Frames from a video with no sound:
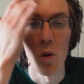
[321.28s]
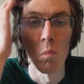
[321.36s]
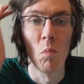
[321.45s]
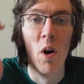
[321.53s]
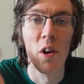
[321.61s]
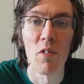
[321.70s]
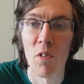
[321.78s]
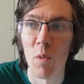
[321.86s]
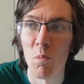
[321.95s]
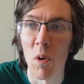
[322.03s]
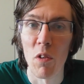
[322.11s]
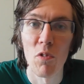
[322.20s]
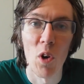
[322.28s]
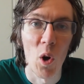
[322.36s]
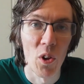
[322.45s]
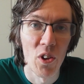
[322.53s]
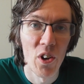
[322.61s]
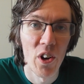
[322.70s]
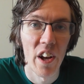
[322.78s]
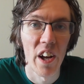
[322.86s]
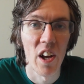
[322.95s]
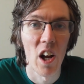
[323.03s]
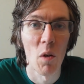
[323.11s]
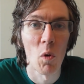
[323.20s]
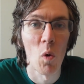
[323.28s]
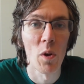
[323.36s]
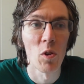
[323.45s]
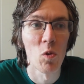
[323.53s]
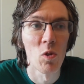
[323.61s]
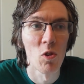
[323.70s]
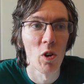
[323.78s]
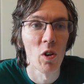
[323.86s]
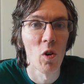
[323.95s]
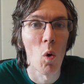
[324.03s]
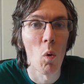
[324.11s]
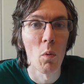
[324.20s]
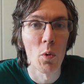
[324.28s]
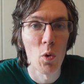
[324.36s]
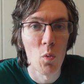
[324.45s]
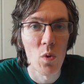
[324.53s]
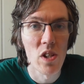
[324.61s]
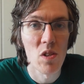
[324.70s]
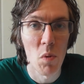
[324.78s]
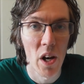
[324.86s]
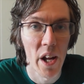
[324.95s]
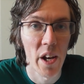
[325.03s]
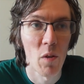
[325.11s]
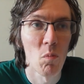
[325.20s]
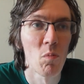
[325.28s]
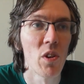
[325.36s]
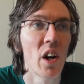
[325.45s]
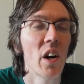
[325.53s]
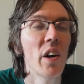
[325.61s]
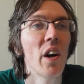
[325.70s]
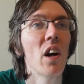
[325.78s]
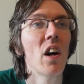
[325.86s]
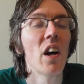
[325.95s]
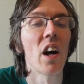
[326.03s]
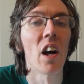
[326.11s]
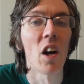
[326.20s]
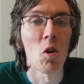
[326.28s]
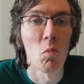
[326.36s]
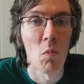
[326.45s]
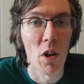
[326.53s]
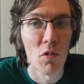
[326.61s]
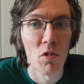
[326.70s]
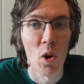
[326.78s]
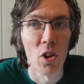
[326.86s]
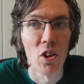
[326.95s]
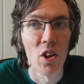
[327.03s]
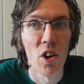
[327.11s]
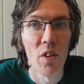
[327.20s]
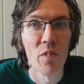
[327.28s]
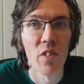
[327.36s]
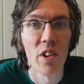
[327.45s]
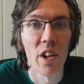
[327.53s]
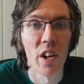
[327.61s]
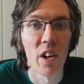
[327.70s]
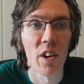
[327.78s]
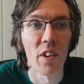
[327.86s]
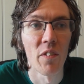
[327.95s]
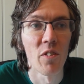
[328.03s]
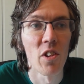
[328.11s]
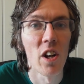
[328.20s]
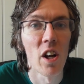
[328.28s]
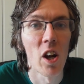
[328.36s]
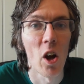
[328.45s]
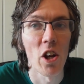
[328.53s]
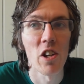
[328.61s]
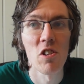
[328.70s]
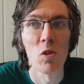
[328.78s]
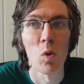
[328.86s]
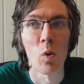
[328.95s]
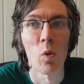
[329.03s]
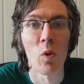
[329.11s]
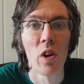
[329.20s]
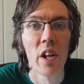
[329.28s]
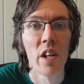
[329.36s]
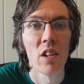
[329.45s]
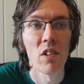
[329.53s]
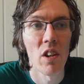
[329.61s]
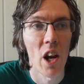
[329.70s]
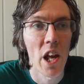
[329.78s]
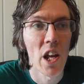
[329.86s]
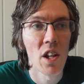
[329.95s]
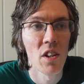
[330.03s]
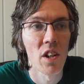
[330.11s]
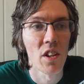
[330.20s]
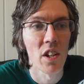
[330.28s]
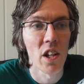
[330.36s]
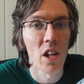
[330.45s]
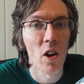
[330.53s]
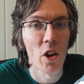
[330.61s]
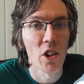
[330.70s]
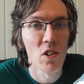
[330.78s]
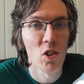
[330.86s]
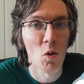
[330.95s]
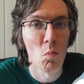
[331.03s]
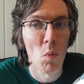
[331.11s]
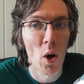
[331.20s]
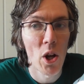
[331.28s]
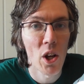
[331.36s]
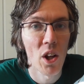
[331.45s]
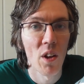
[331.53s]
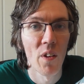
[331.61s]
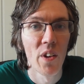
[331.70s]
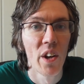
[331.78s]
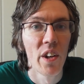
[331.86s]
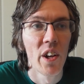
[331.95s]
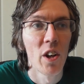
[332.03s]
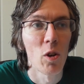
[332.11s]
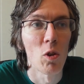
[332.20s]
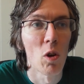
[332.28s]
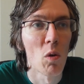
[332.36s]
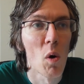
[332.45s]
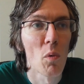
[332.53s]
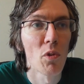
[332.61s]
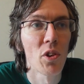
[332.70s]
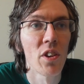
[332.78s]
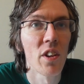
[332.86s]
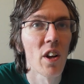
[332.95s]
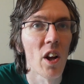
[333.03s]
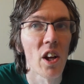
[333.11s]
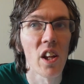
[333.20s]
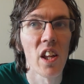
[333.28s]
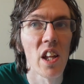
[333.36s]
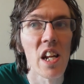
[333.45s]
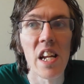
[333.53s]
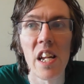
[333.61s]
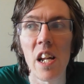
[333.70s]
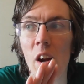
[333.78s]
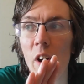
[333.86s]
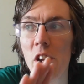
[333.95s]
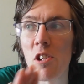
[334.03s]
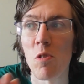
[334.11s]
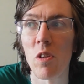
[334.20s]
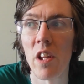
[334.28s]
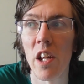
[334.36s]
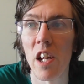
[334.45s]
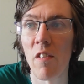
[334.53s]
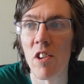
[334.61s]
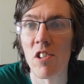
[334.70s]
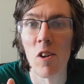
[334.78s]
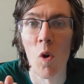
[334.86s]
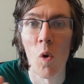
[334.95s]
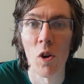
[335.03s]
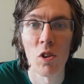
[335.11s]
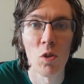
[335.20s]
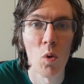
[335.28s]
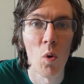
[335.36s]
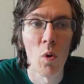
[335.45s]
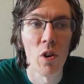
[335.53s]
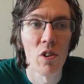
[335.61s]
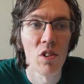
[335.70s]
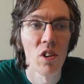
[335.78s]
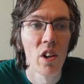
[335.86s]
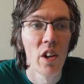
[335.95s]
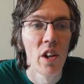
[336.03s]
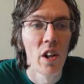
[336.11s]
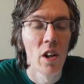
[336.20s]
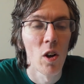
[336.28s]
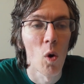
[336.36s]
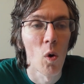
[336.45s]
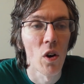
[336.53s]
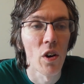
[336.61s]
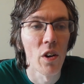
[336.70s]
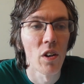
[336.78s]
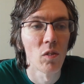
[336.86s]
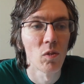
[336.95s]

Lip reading: my father, I'm going to sort of call to whisper here. My father likes to train, and he rides a bike. You know, often, like, he likes to take these long tours, long